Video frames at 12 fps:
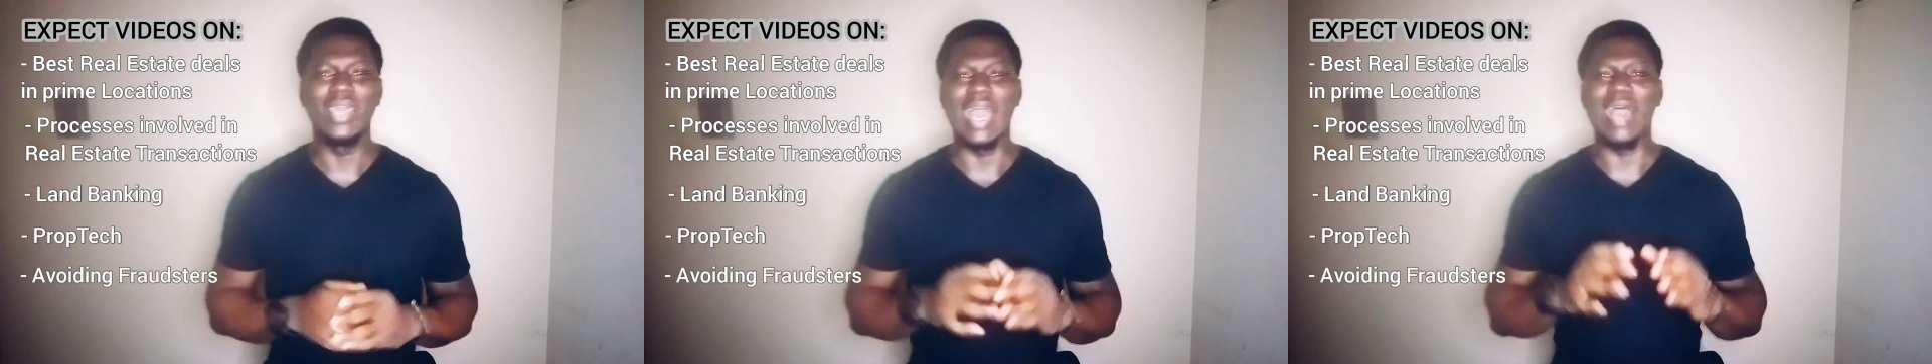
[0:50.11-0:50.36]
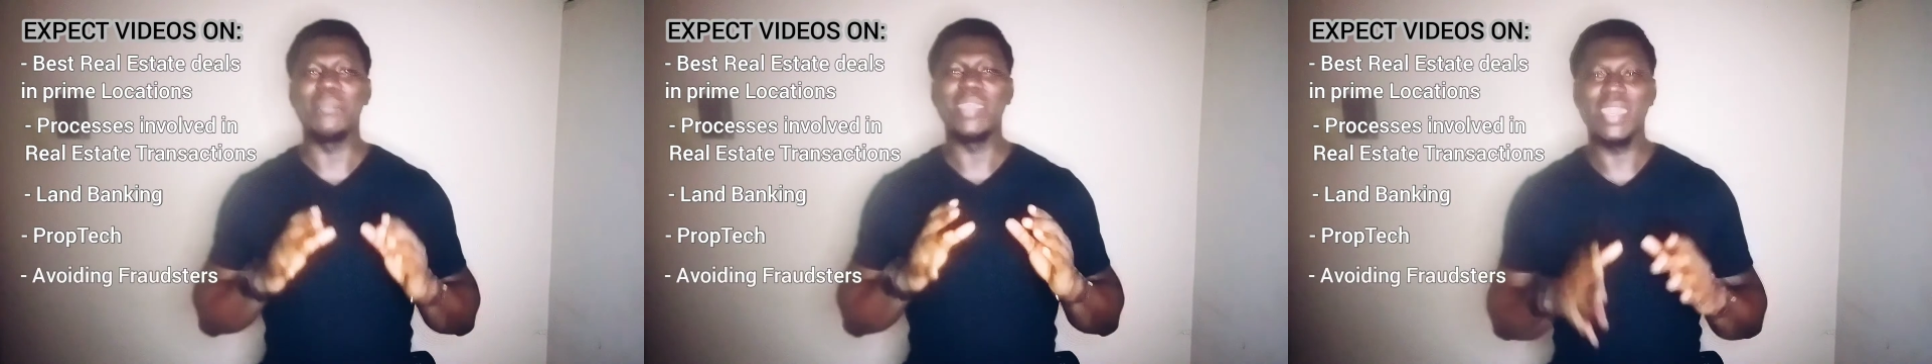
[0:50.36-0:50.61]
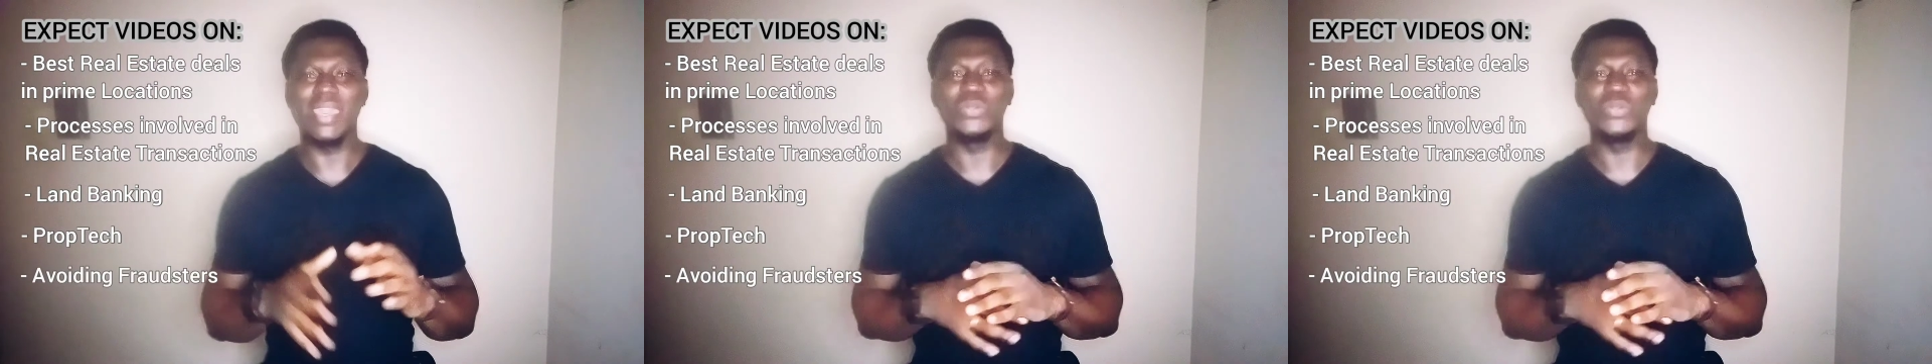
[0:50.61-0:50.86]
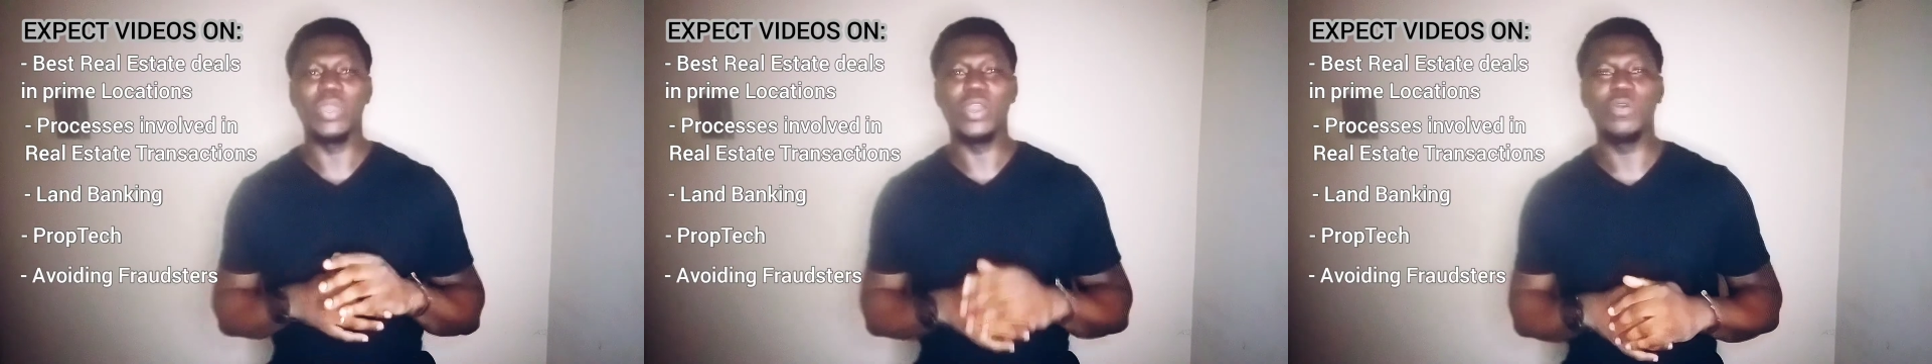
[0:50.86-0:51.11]
I'm here
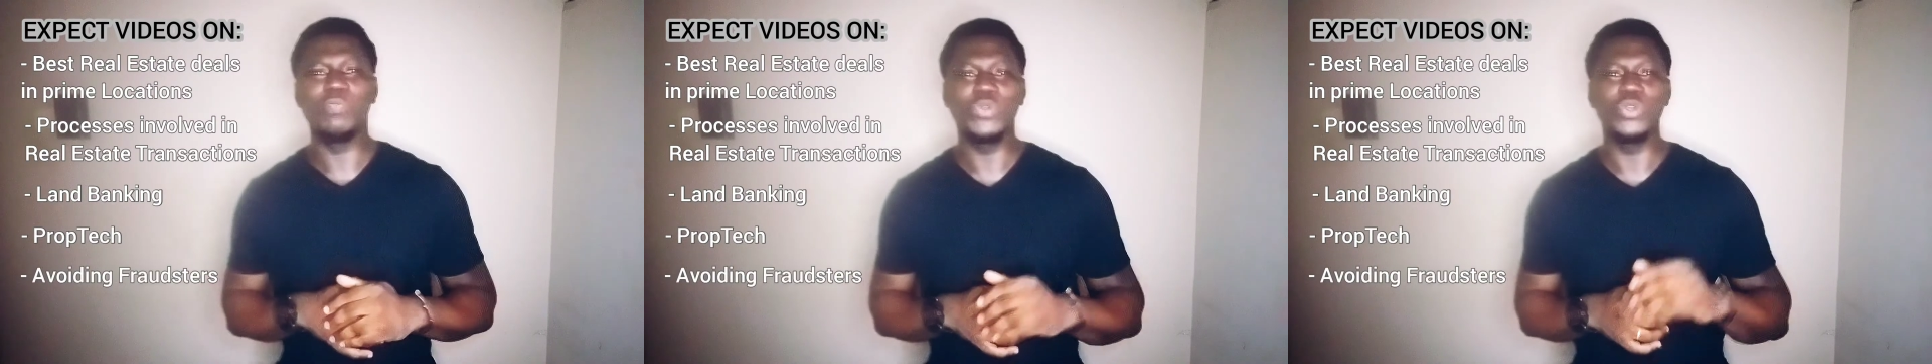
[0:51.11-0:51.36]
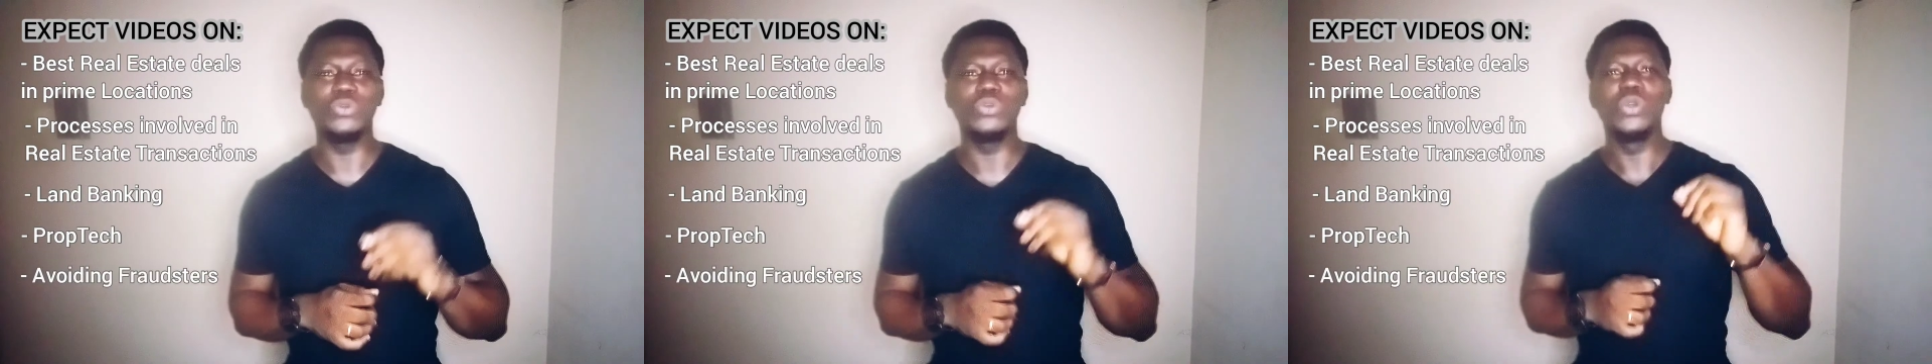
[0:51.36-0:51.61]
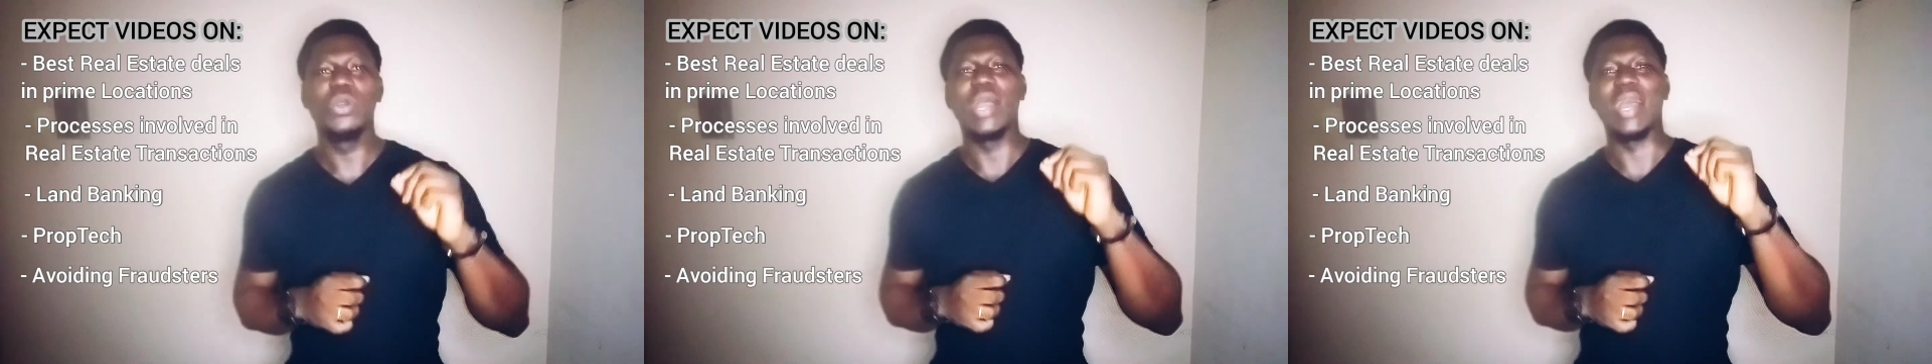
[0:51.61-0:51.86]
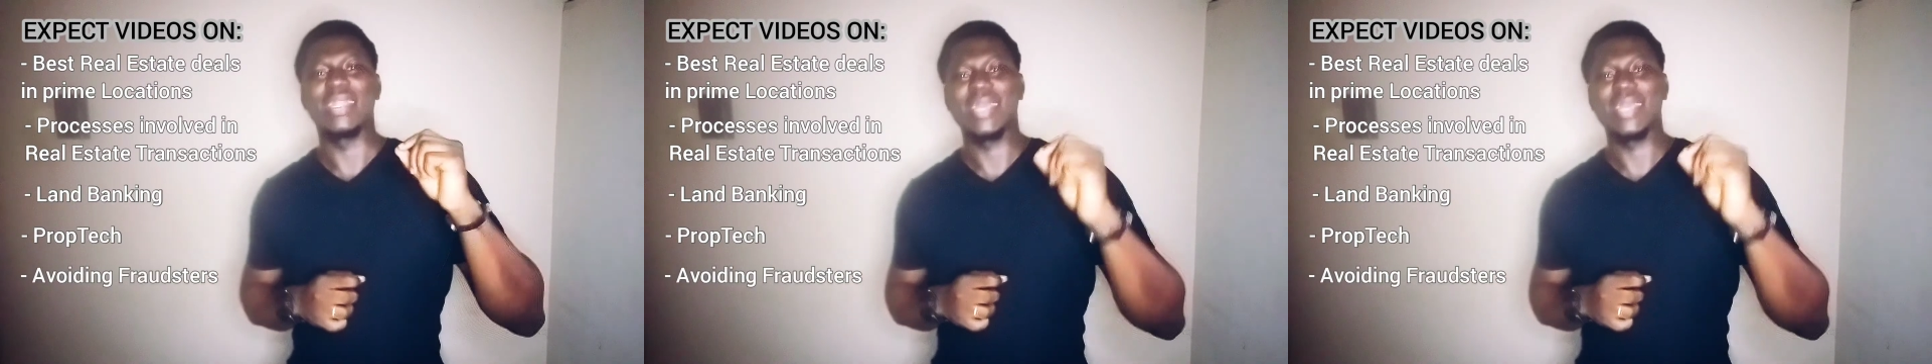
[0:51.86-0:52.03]
to help you and